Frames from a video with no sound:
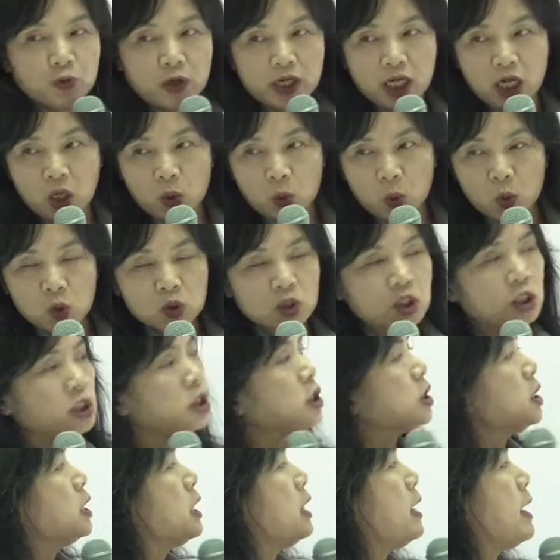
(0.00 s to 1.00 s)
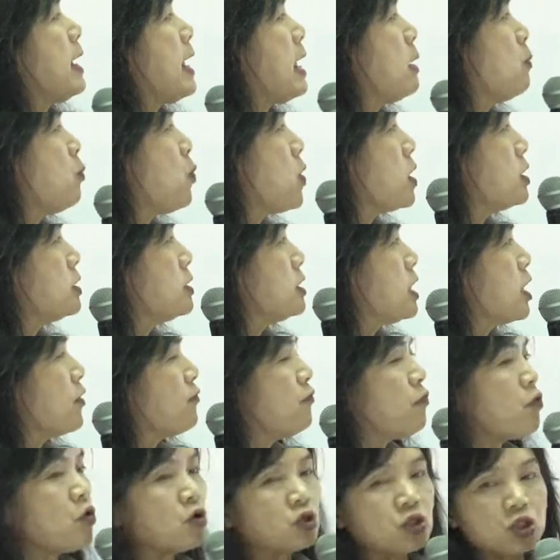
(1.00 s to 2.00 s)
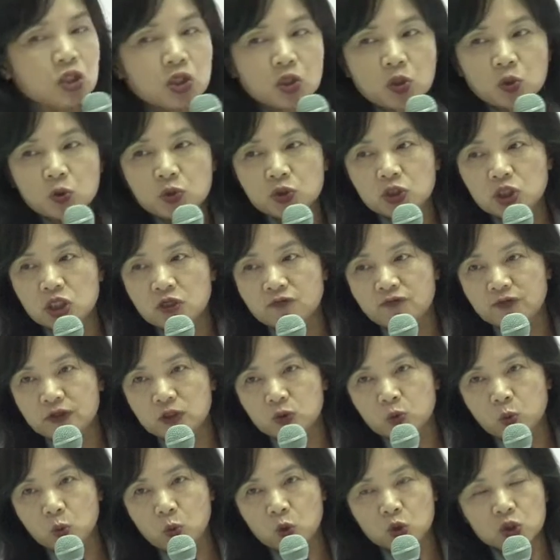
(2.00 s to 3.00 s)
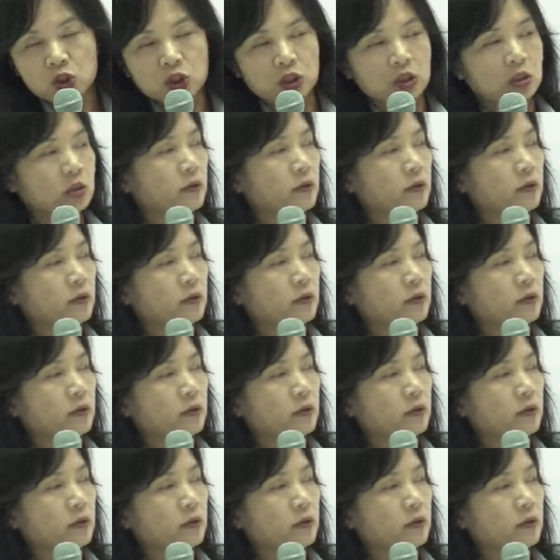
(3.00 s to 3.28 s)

drinking water and 1640 surface water,